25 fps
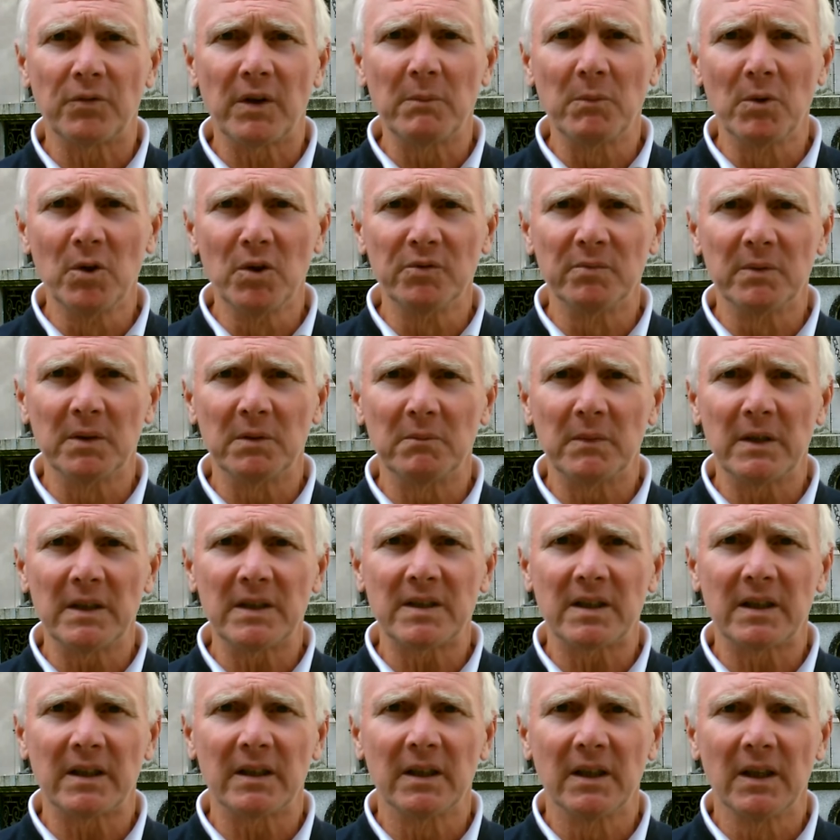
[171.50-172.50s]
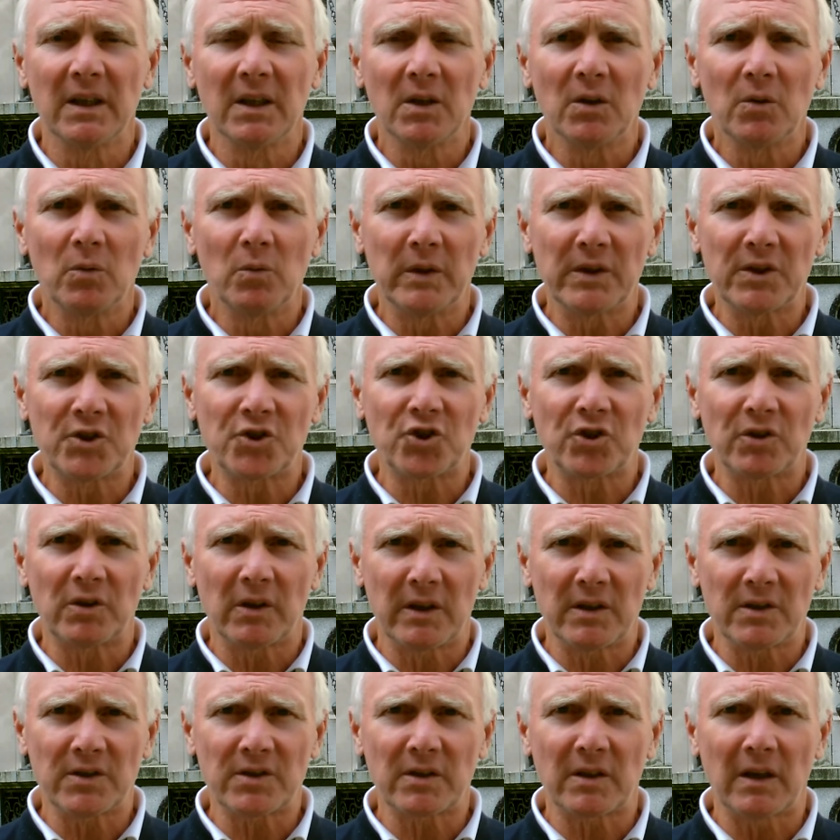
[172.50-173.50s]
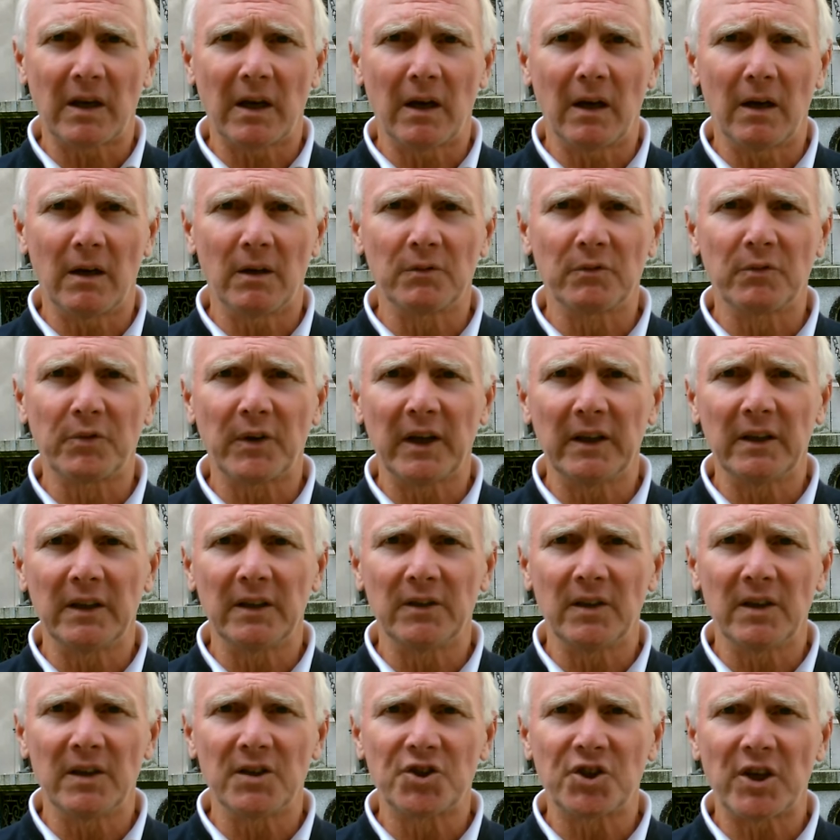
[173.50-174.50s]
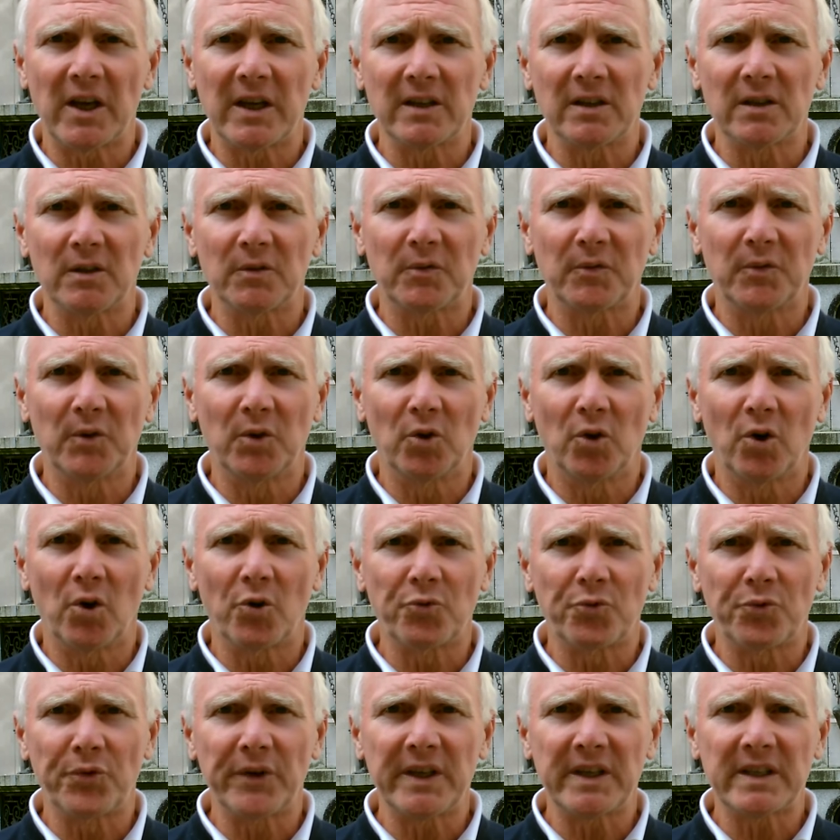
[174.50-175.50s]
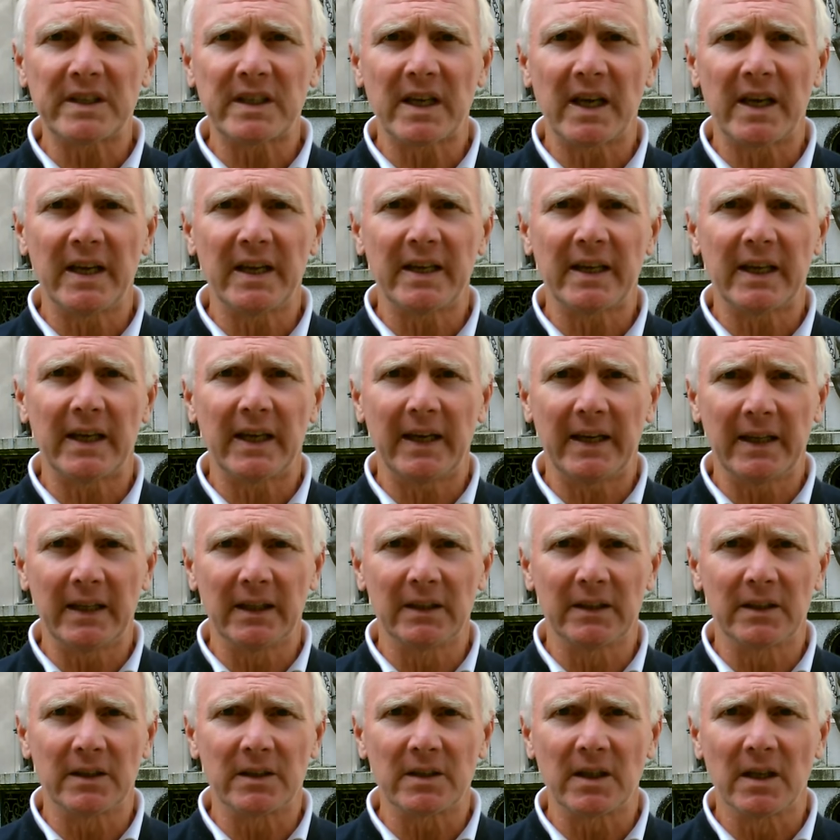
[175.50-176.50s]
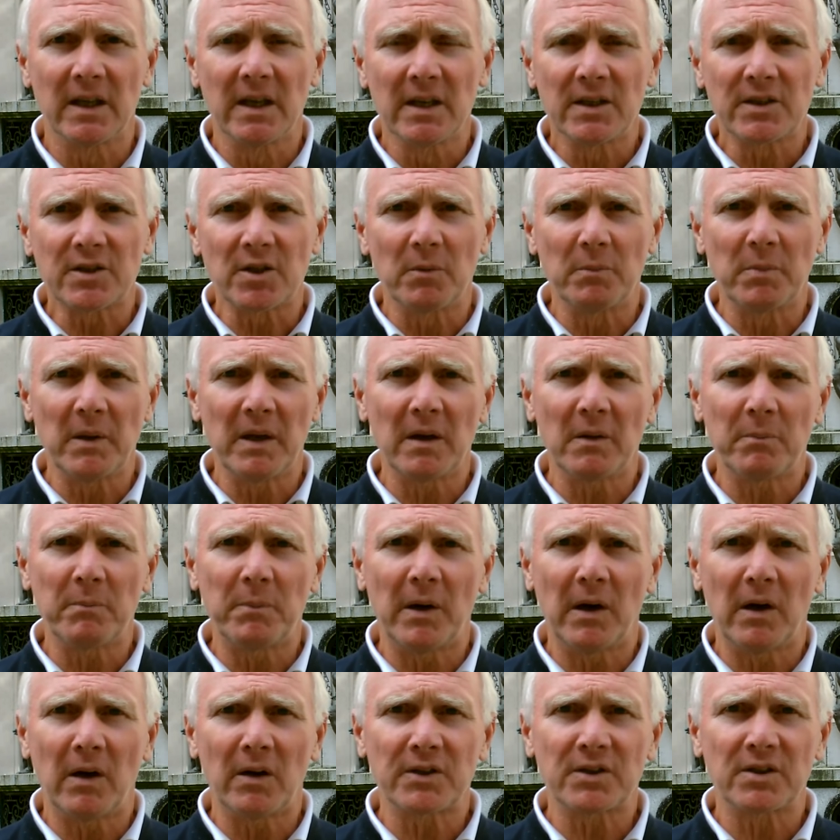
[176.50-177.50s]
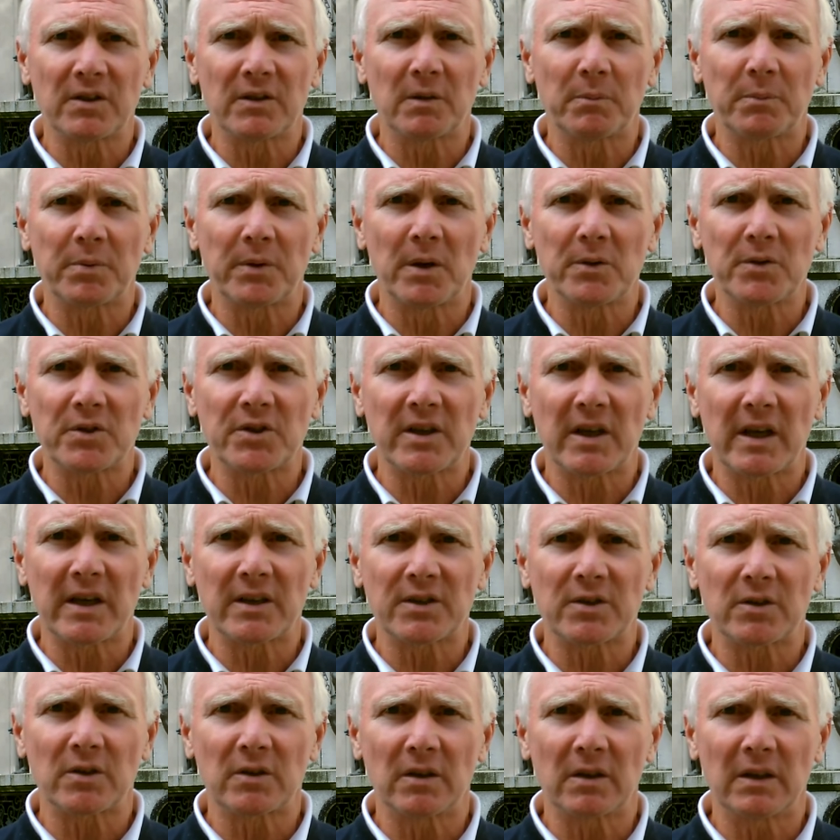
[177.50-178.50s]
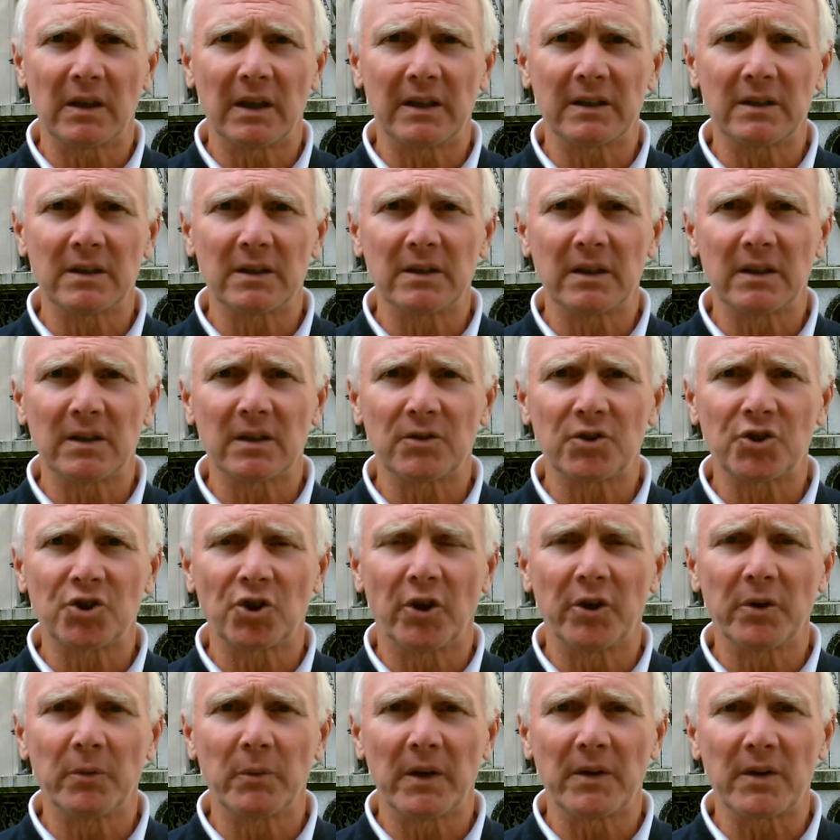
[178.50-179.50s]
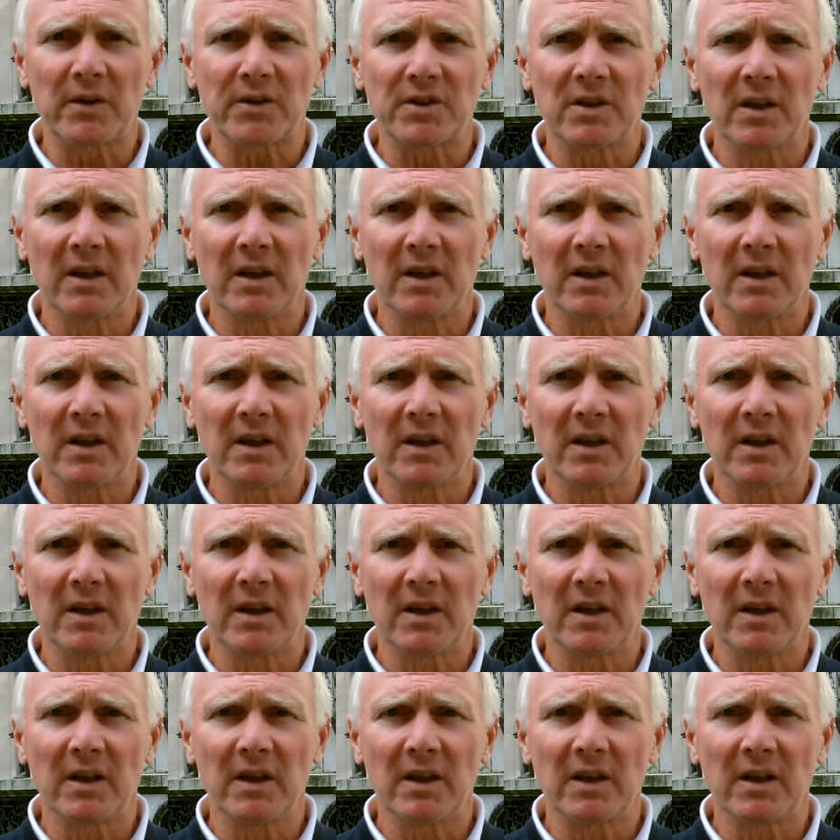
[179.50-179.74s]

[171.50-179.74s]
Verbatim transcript: Removement meeting, which is unveiling the agenda for Retake England. So be a part of the process and join with